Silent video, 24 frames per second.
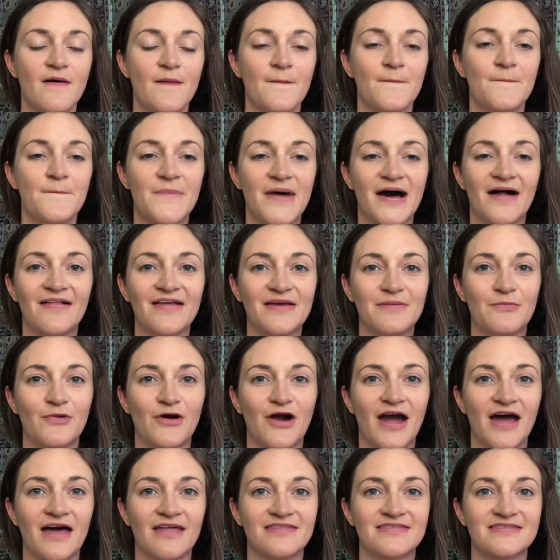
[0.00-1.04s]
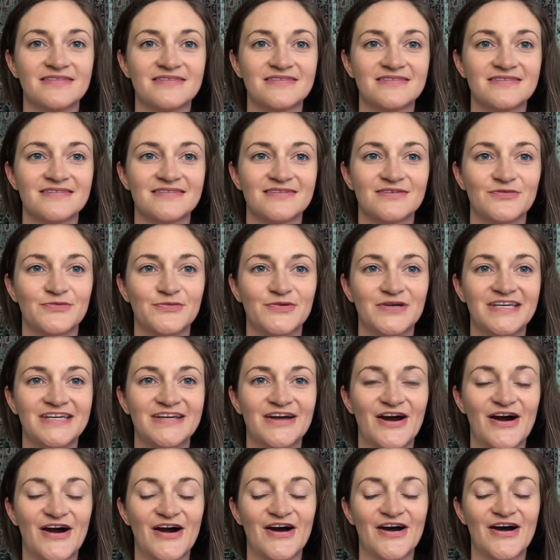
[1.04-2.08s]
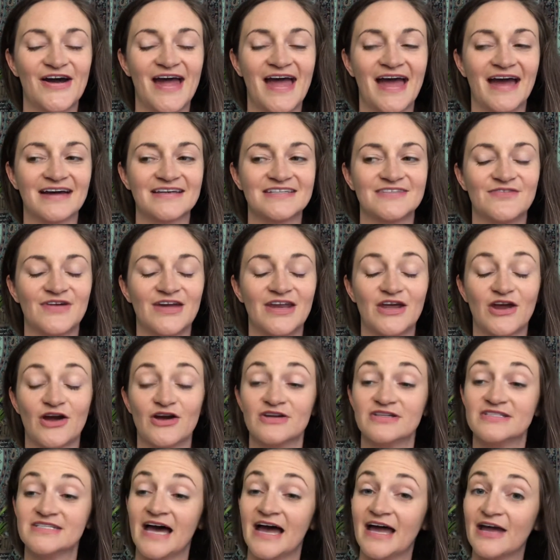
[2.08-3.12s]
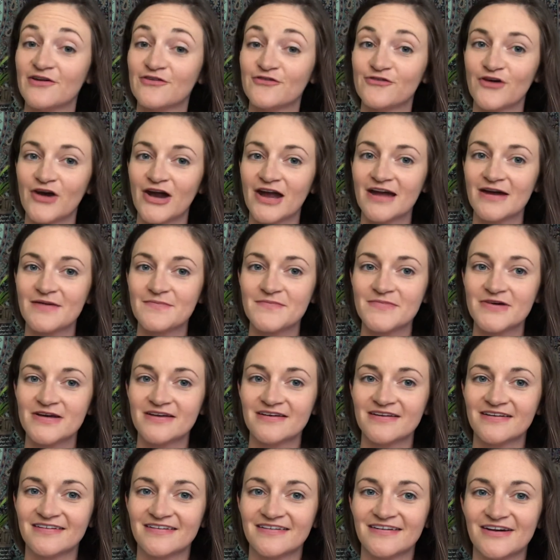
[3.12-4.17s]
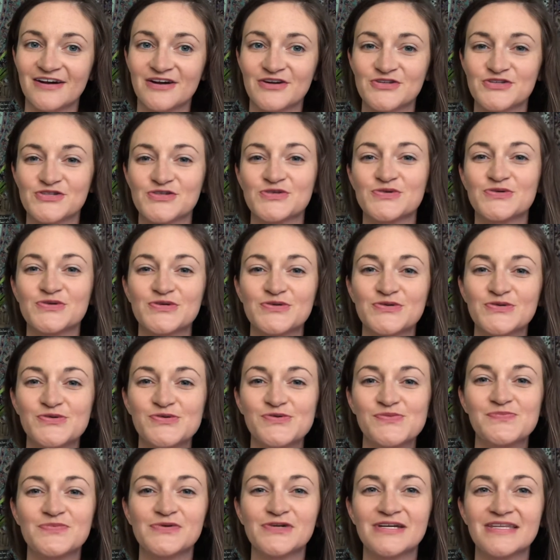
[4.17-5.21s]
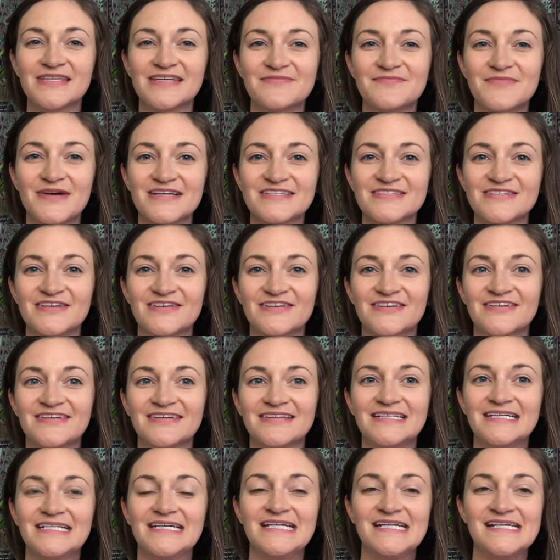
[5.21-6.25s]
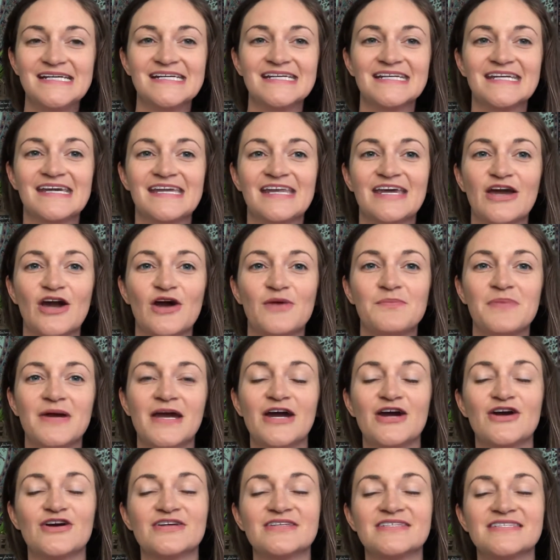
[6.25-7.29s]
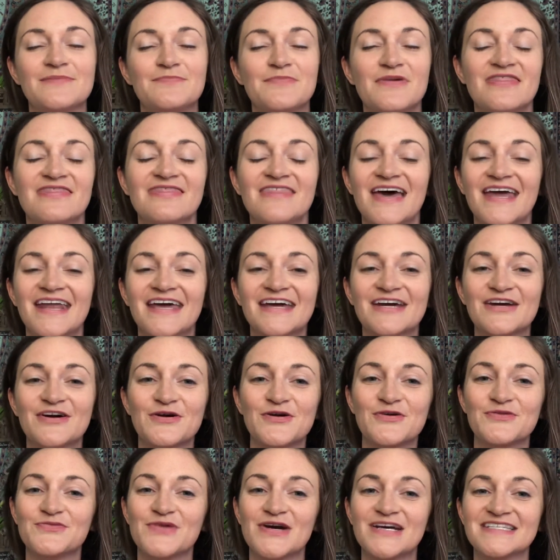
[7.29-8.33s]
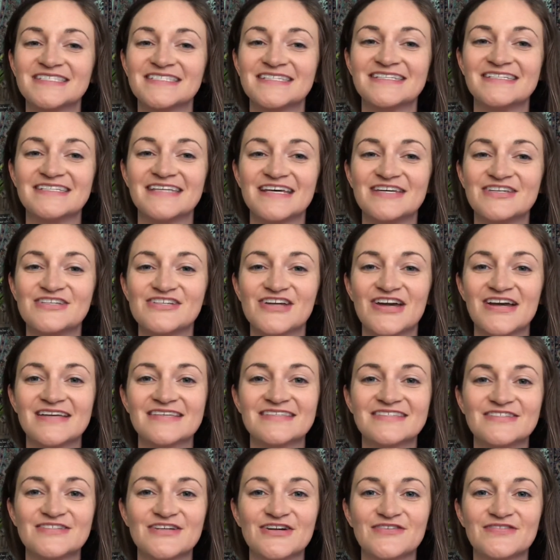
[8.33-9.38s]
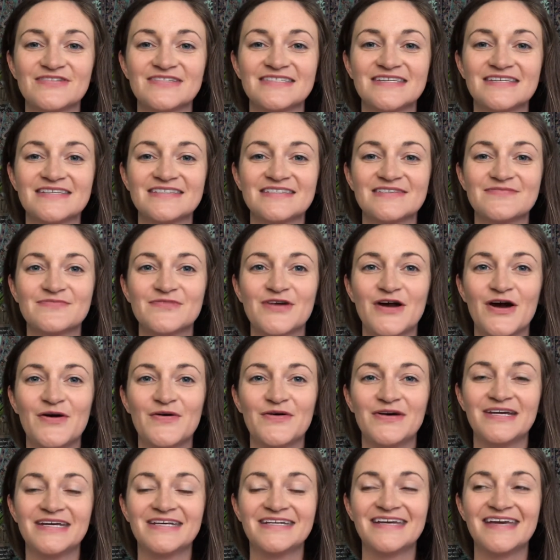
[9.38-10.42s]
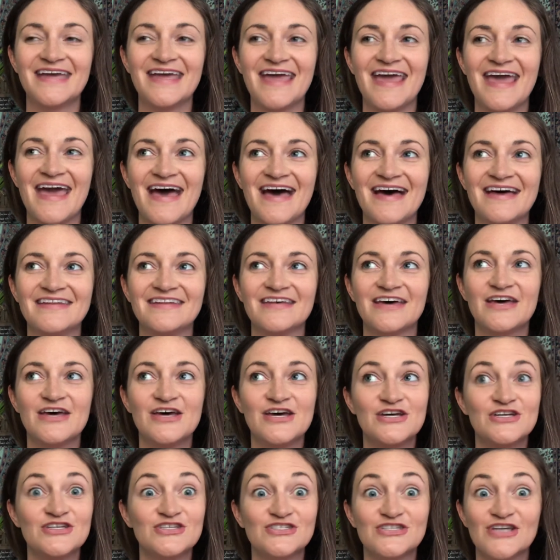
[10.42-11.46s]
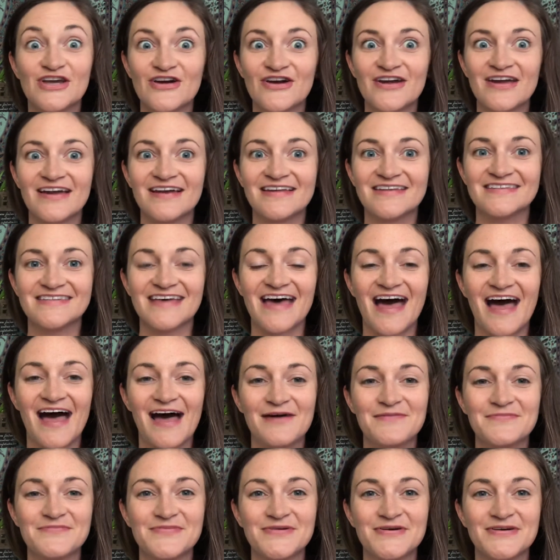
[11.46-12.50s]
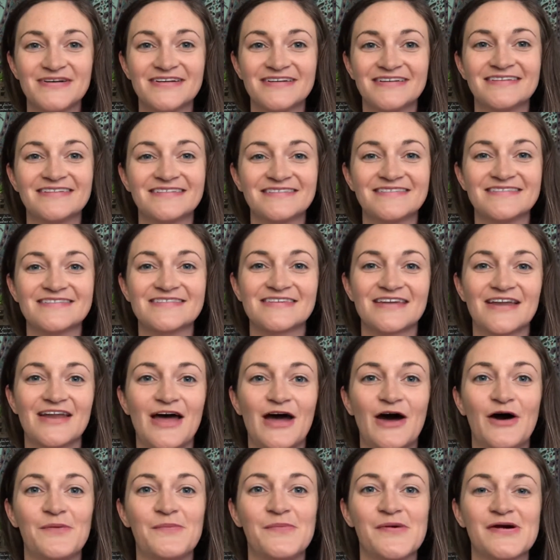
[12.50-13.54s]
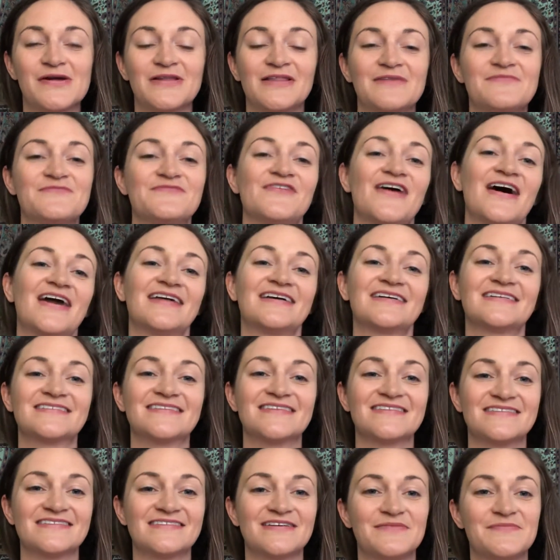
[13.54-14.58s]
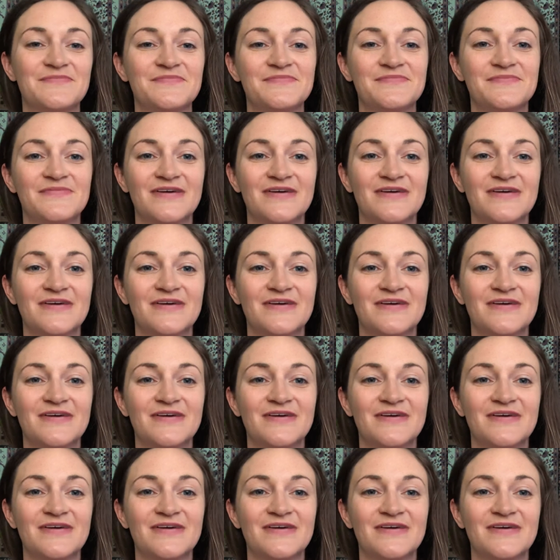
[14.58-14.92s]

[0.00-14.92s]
belly breaths, we are activating our diaphragm, our true breathing muscle, getting our parasympathetic or rest and digest nervous system going, and cherry on top, it's going to help our lymphatic system